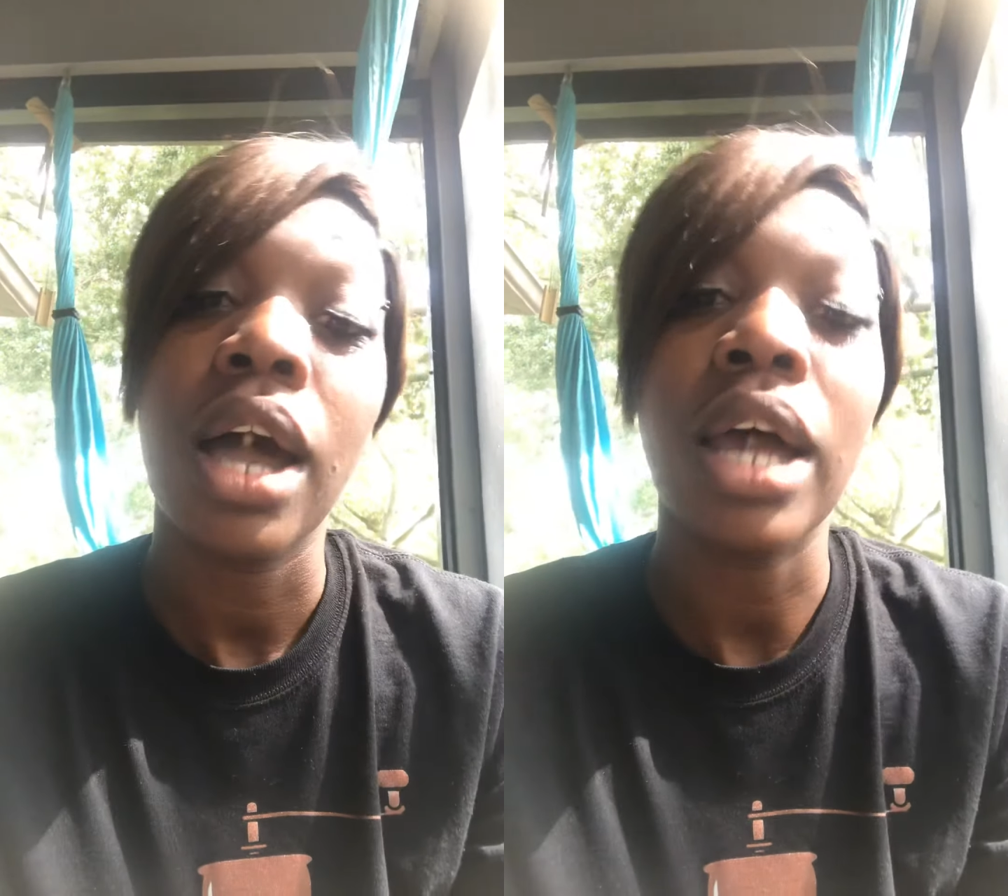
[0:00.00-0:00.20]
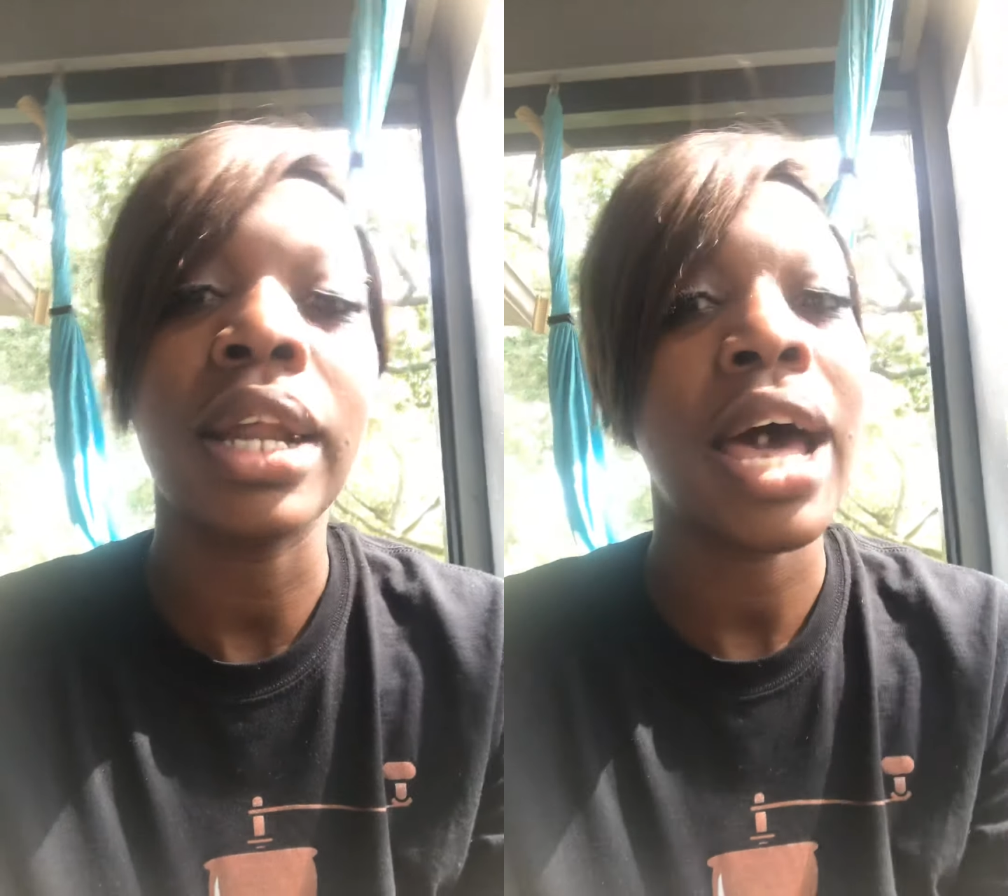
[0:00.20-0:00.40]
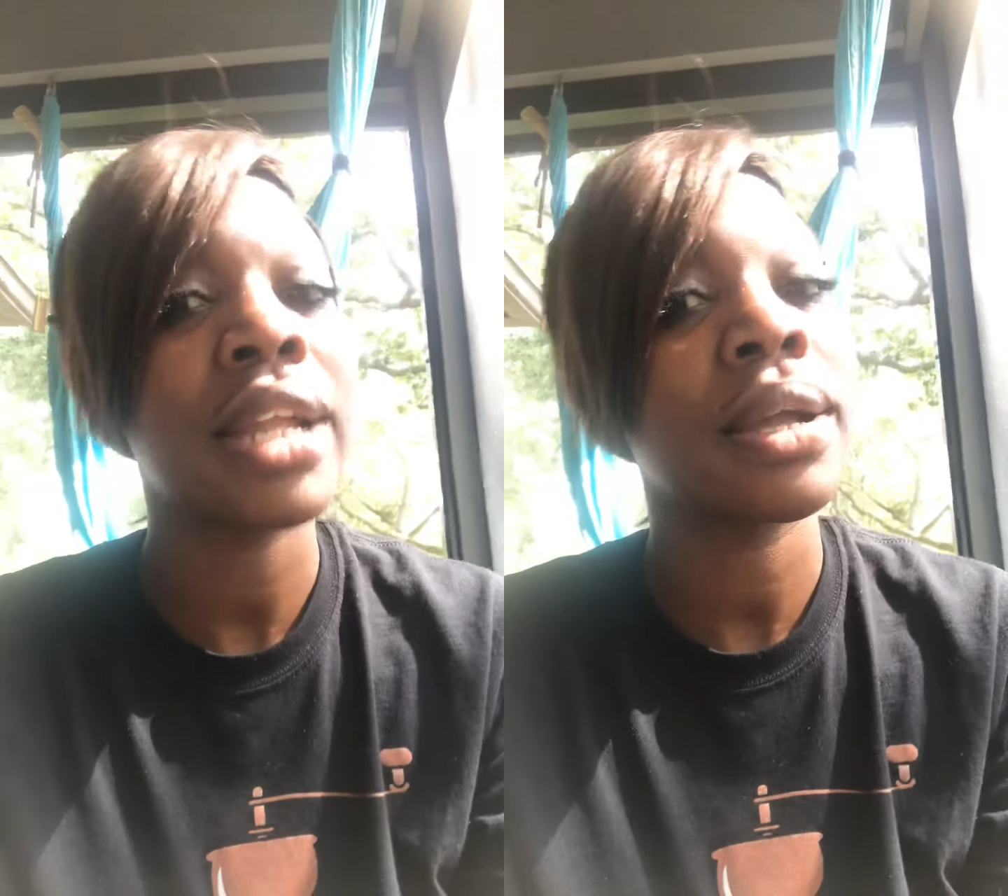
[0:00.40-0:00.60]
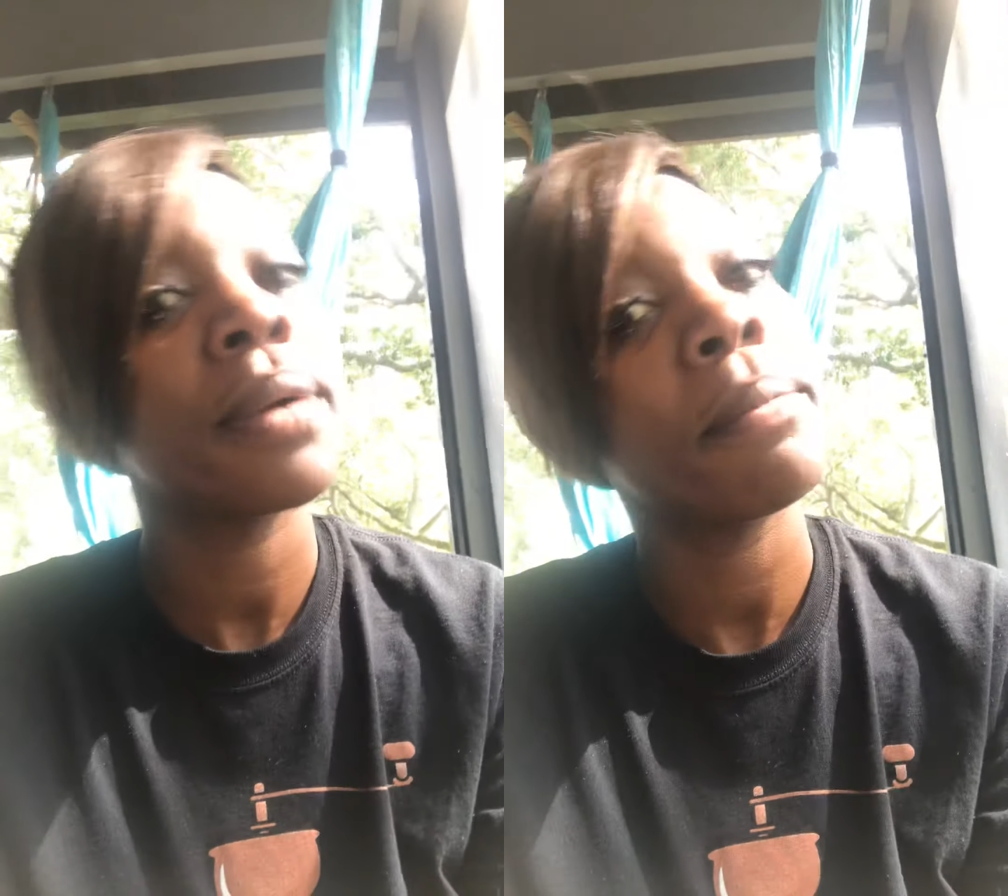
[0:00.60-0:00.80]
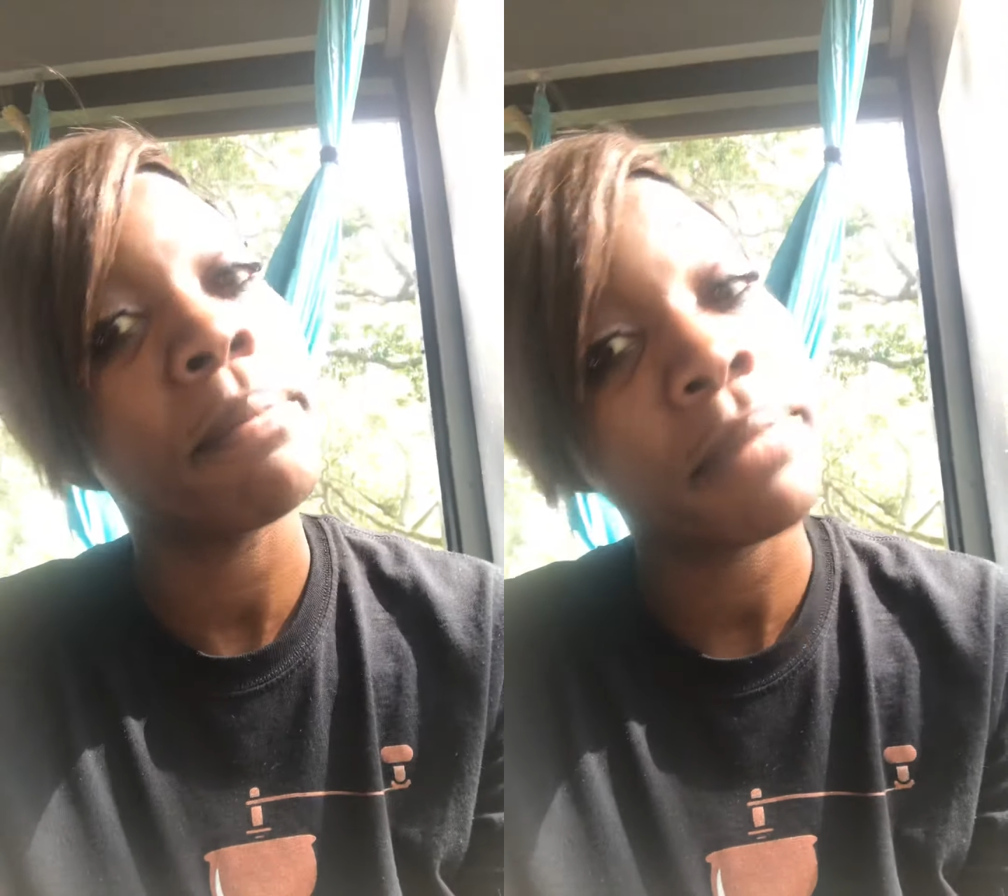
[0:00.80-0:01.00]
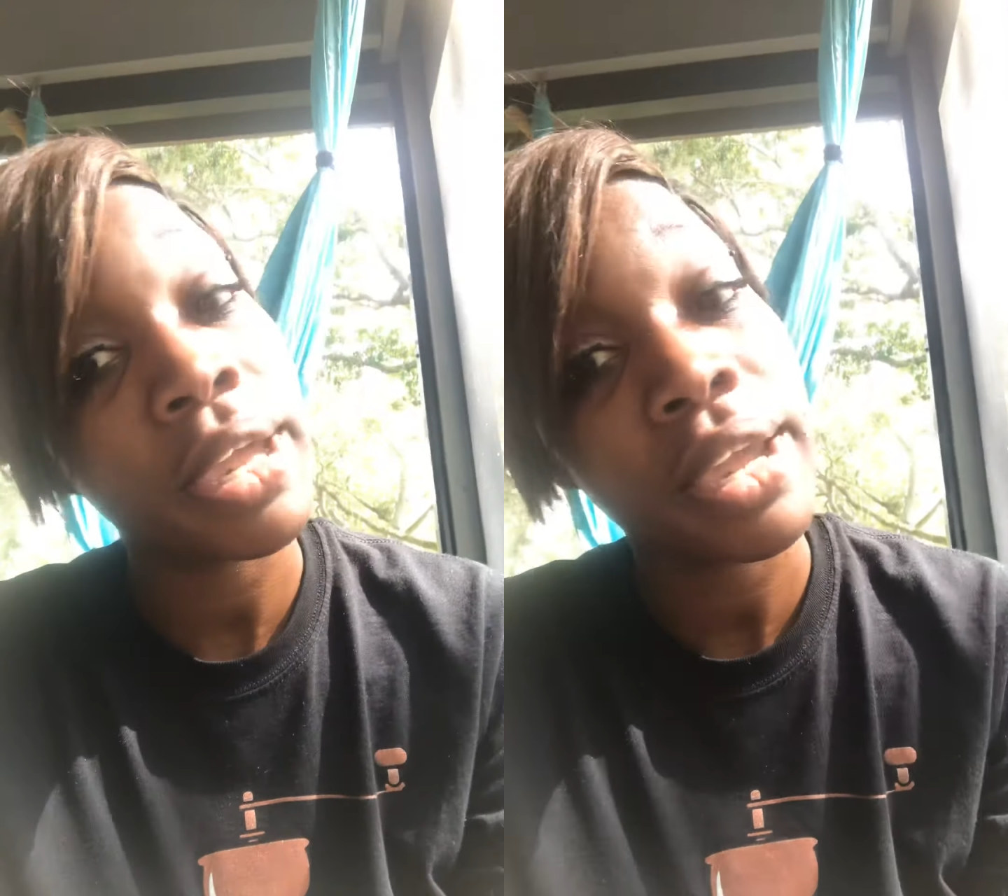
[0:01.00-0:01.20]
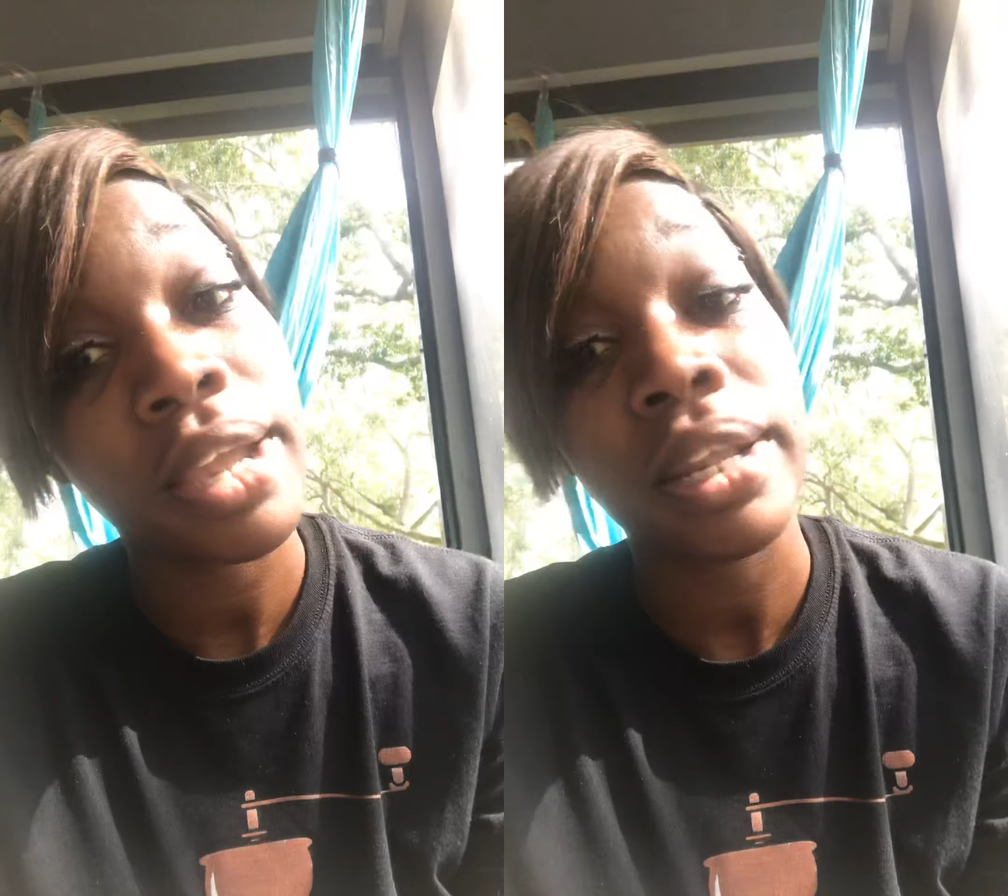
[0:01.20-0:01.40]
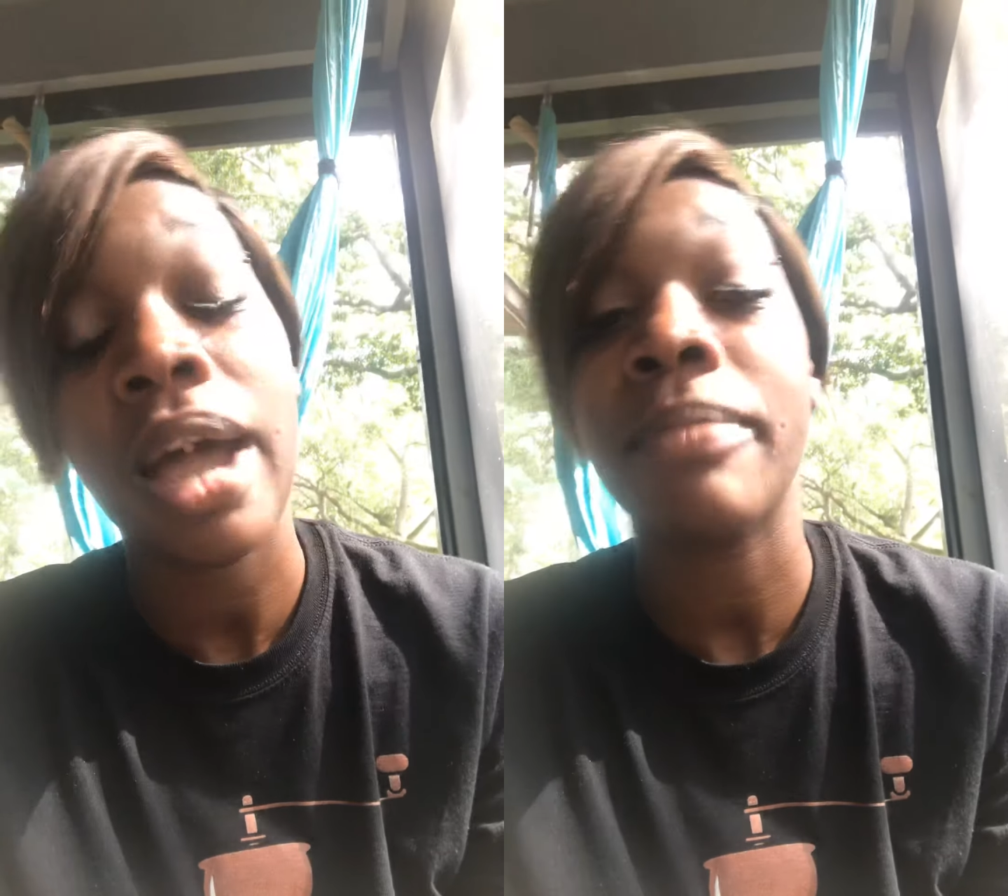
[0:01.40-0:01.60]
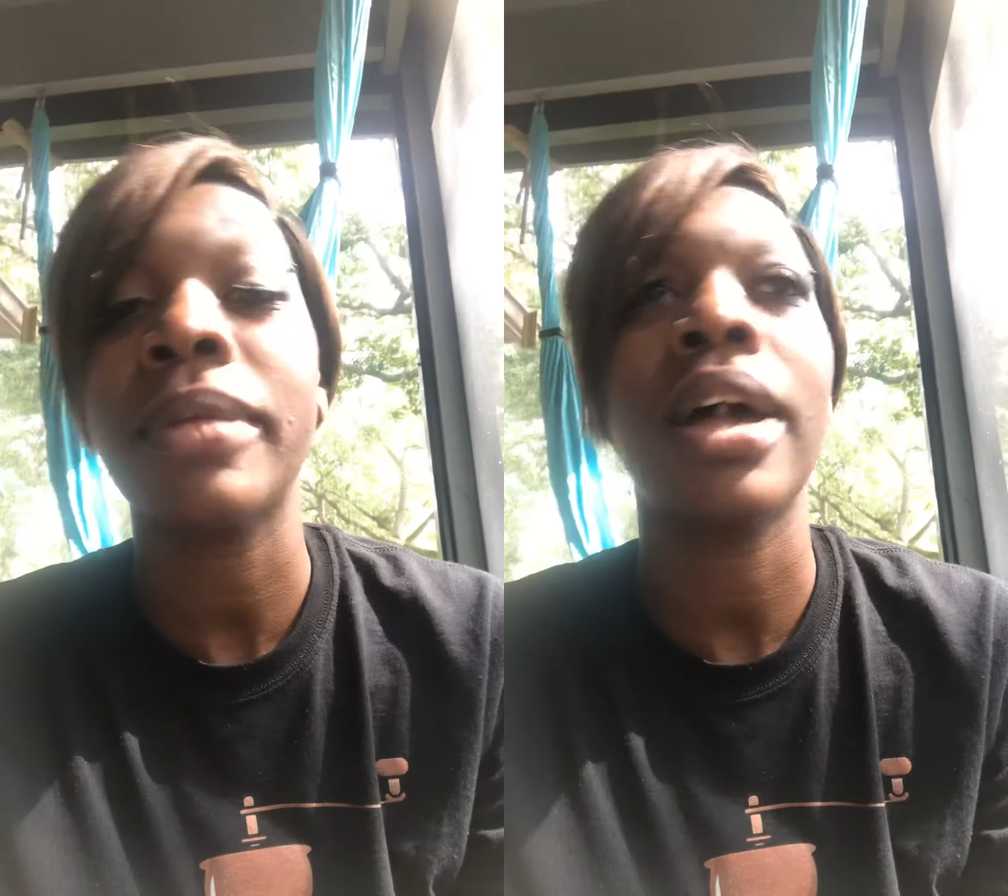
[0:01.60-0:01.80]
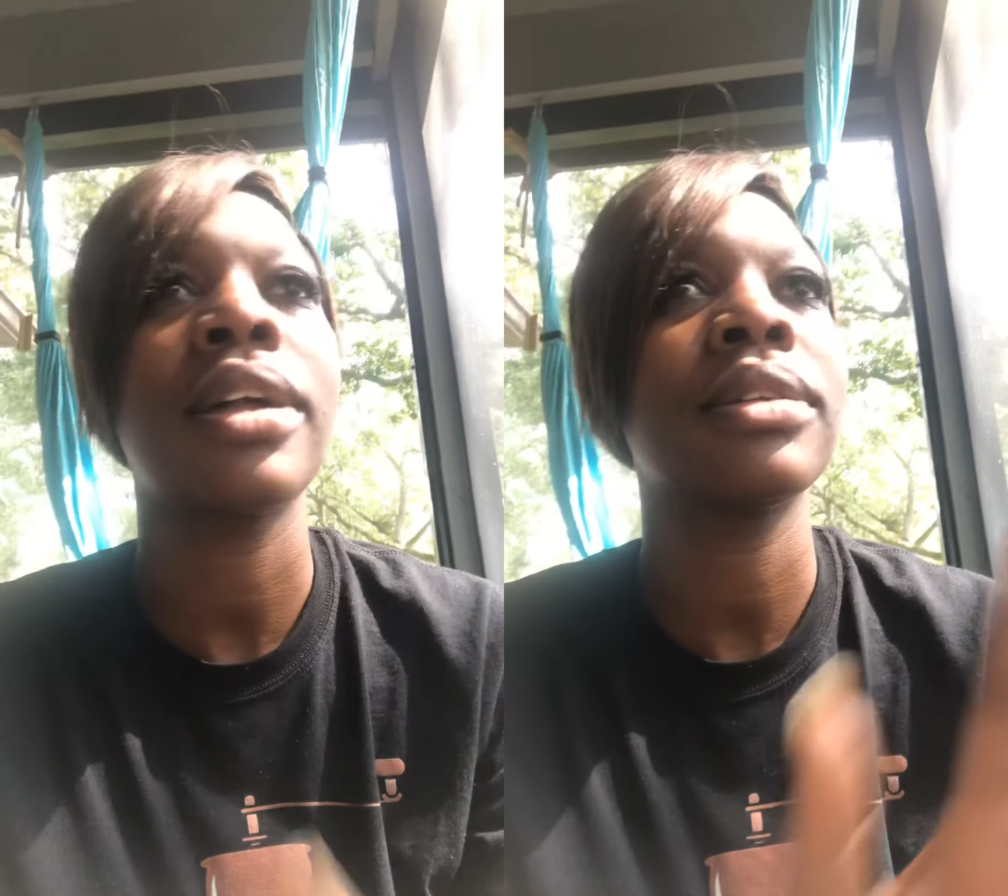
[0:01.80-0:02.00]
a lot of men, I'm
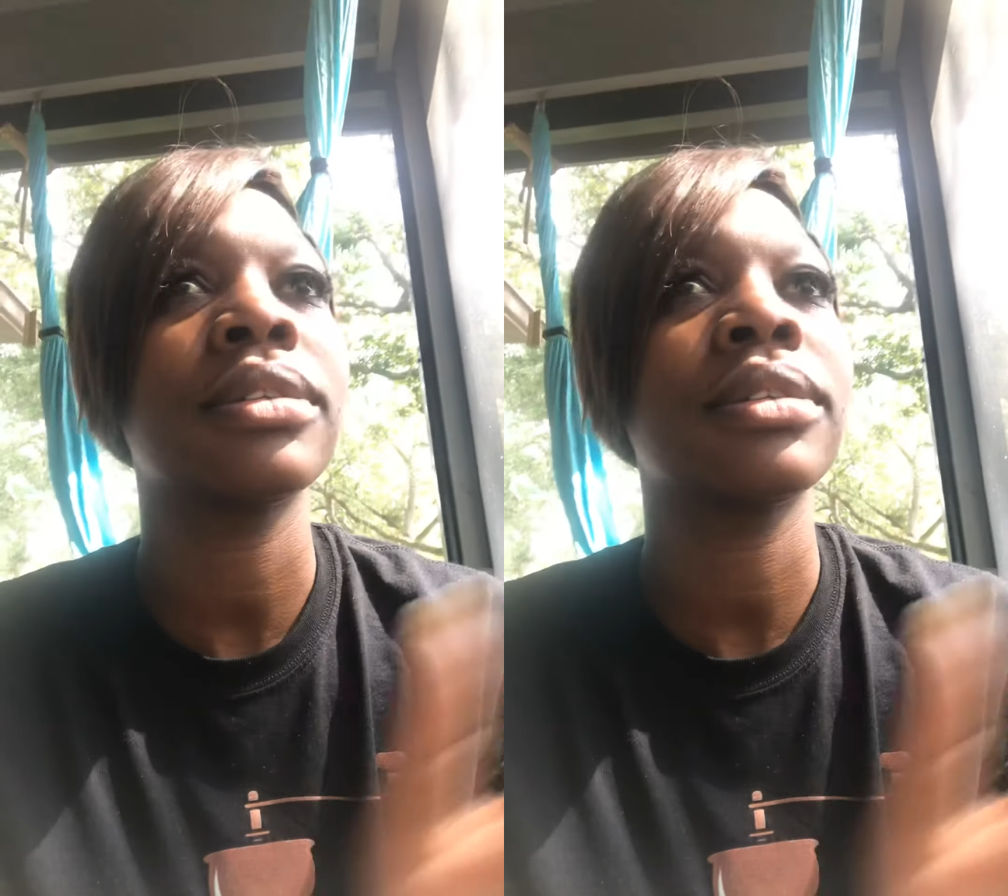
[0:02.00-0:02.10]
not